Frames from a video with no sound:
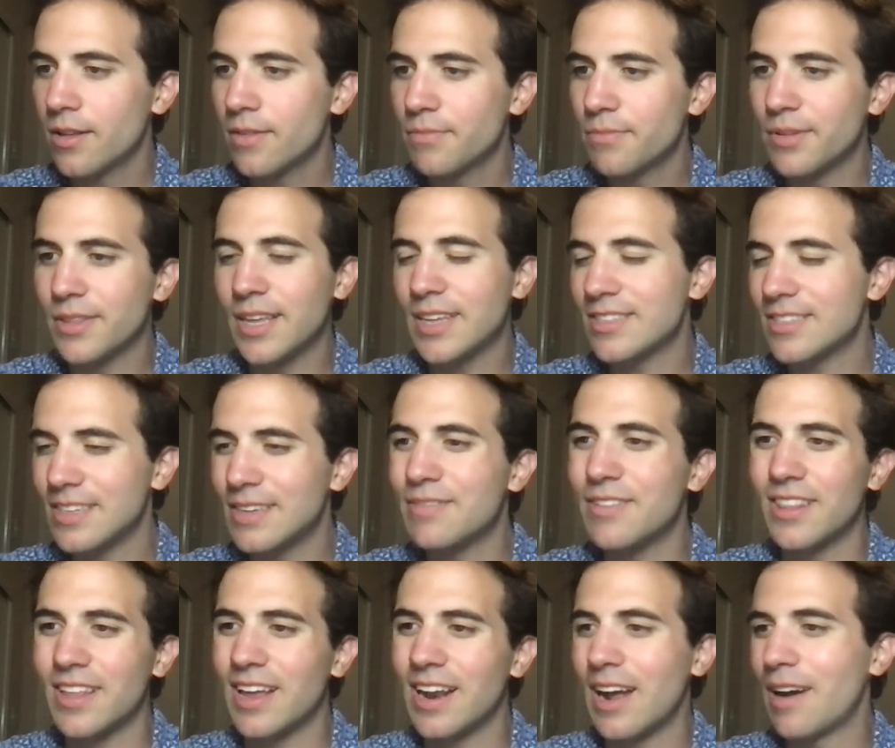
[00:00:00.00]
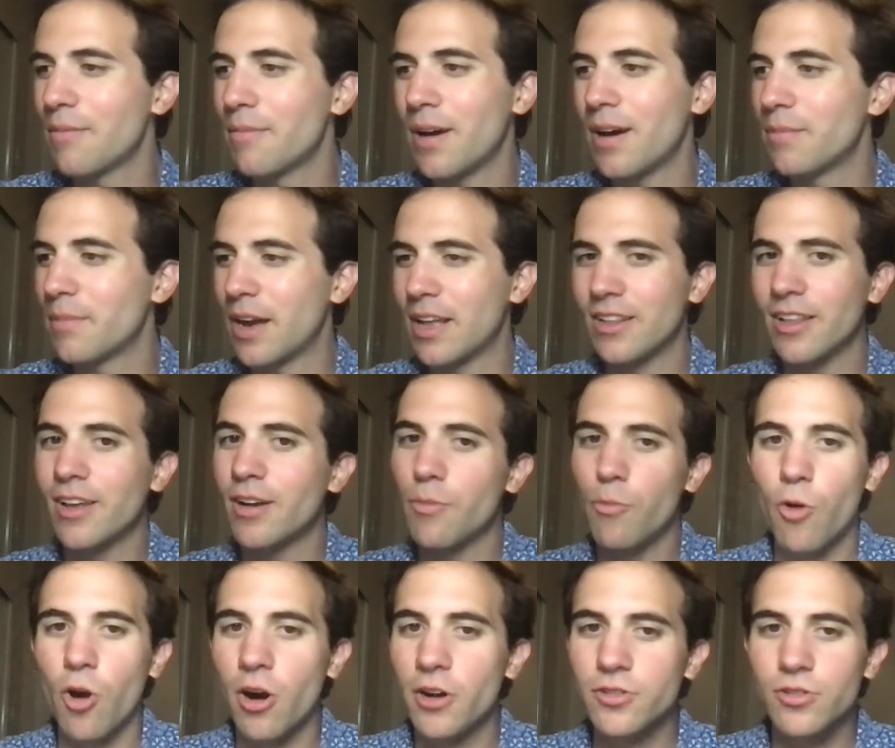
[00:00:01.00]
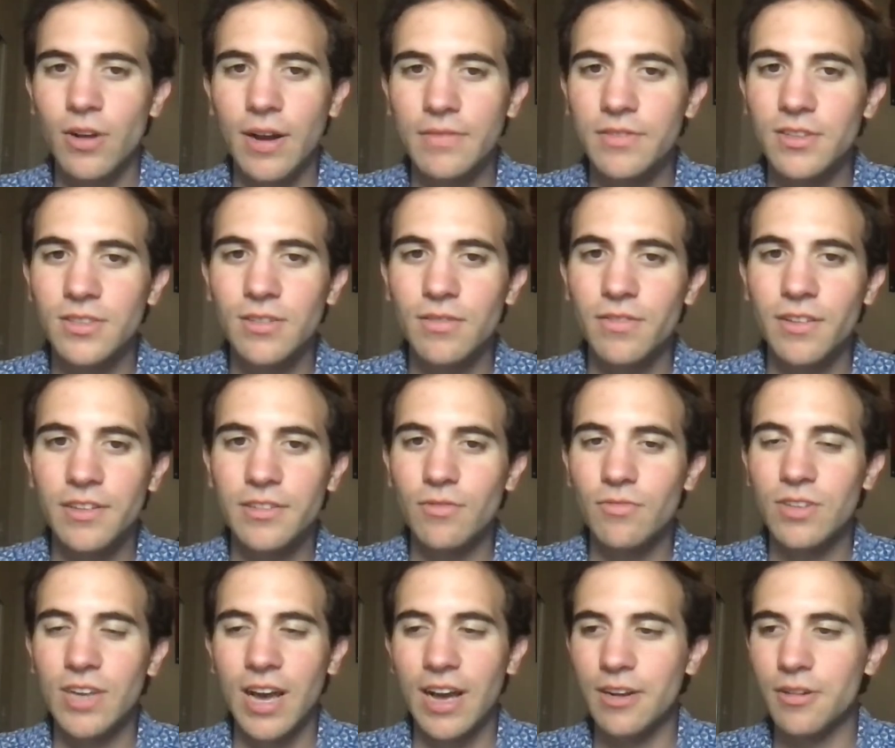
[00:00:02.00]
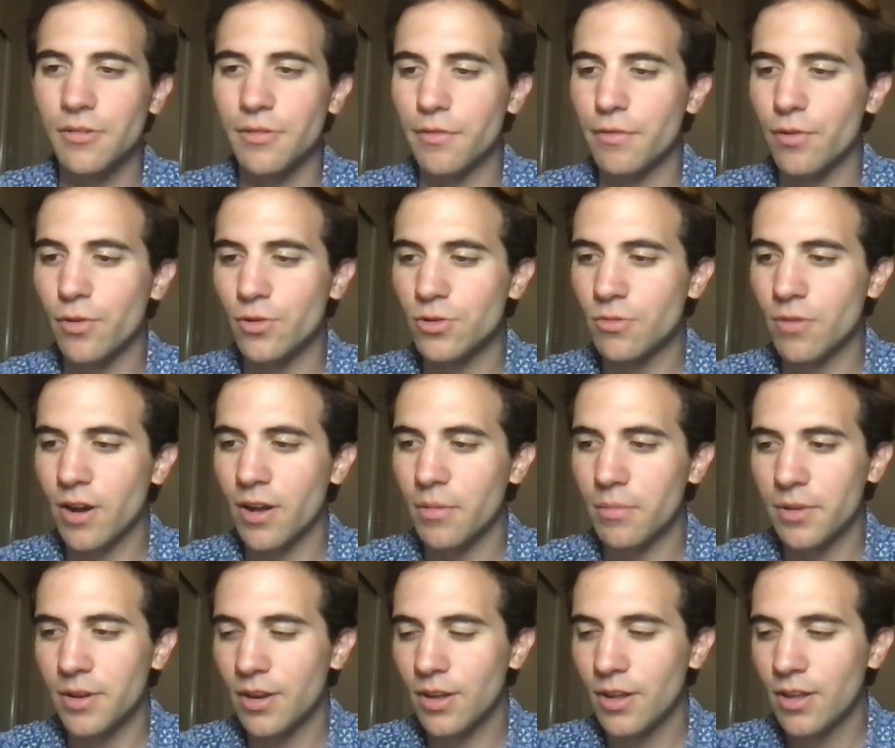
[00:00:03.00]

But that's even then, I might let him walk. Drafted defensive tackle in the first round. But